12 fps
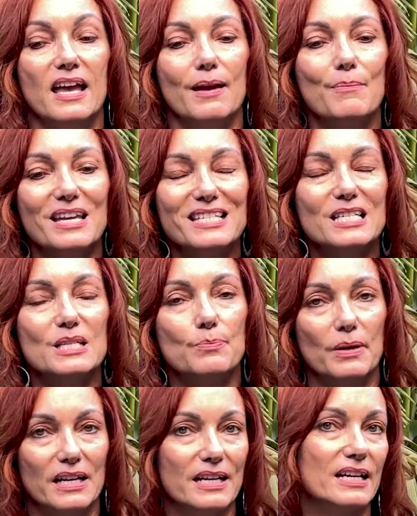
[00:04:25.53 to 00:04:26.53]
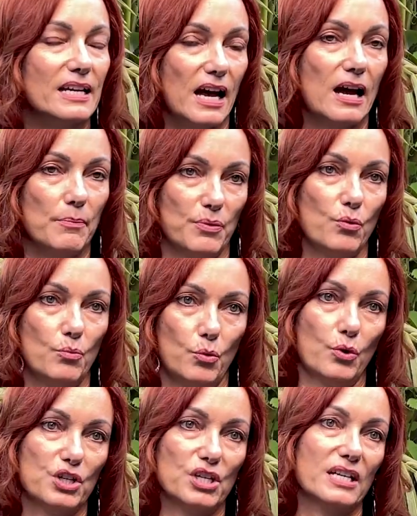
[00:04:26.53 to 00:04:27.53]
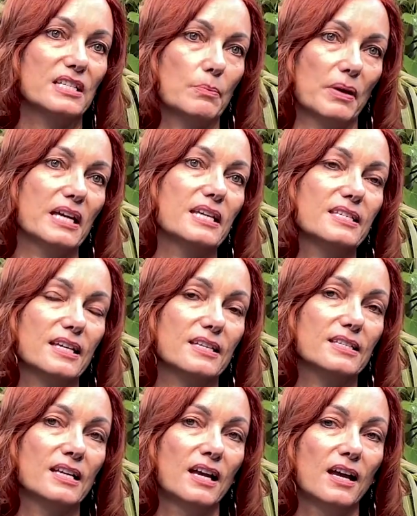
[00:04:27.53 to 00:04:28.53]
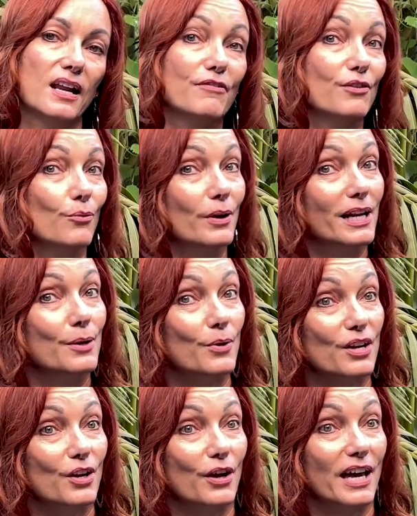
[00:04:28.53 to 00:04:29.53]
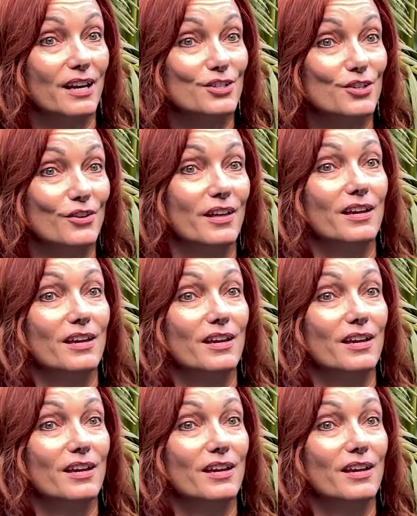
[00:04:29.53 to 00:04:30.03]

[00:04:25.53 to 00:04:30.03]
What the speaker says: It means splitting up your mortgage into pieces. Now, if you really want to know how to do that,